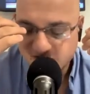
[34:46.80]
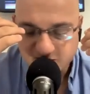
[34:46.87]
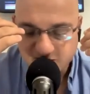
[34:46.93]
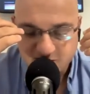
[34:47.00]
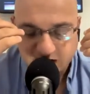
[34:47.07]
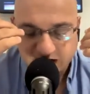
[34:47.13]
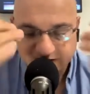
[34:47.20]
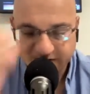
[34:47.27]

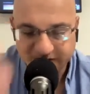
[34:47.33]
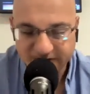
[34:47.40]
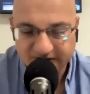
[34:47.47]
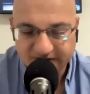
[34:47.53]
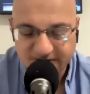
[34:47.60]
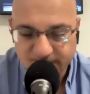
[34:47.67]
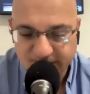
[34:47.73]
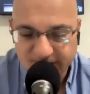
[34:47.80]
gratitude
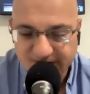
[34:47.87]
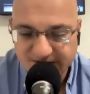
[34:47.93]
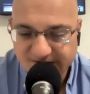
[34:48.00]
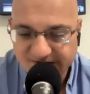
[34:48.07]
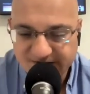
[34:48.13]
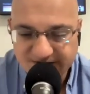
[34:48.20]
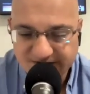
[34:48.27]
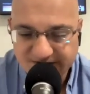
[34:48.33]
as well
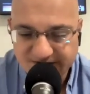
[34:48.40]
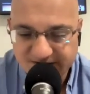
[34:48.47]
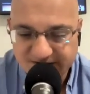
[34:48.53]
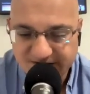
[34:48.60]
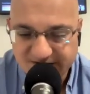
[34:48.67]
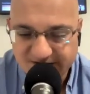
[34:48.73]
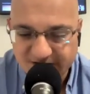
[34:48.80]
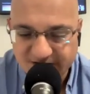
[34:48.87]
as
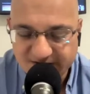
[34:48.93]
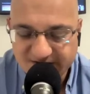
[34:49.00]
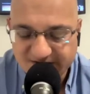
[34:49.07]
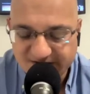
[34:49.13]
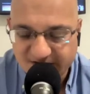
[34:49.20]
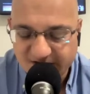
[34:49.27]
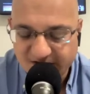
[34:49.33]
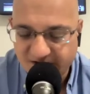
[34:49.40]

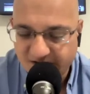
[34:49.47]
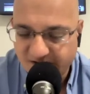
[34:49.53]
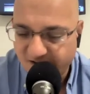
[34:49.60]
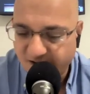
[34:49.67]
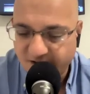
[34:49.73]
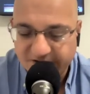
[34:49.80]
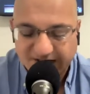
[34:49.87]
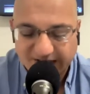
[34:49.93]
s-
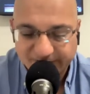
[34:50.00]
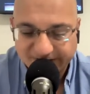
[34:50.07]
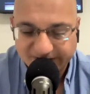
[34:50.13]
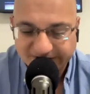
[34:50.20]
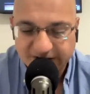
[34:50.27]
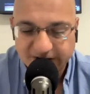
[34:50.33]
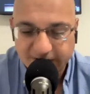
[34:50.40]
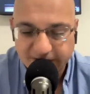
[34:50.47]

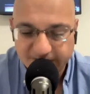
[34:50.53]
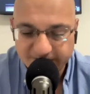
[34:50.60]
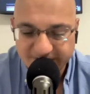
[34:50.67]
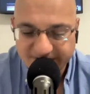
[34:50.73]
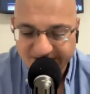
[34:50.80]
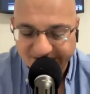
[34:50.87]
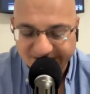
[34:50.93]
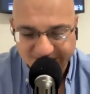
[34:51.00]
unlimited love you
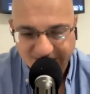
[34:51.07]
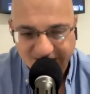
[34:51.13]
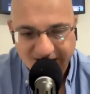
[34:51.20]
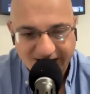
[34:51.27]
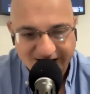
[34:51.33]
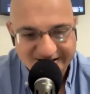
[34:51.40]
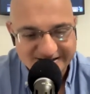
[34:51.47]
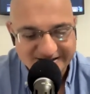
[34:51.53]
see in their
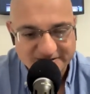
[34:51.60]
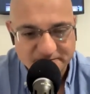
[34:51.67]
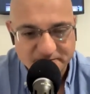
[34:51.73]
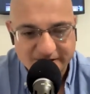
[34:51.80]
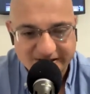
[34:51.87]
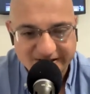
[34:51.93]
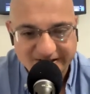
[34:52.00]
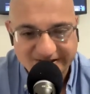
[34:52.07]
eyes in a
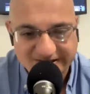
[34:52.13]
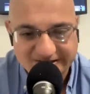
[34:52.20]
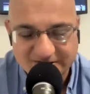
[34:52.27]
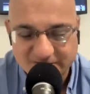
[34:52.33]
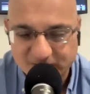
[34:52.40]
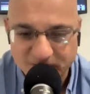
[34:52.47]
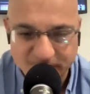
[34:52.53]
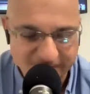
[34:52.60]
way that it's
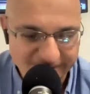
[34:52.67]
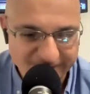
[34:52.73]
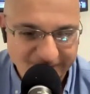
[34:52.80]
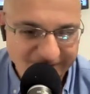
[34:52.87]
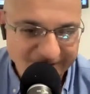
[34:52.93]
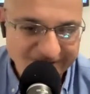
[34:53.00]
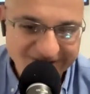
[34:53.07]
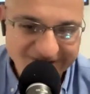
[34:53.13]
so
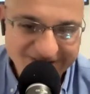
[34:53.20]
beautiful.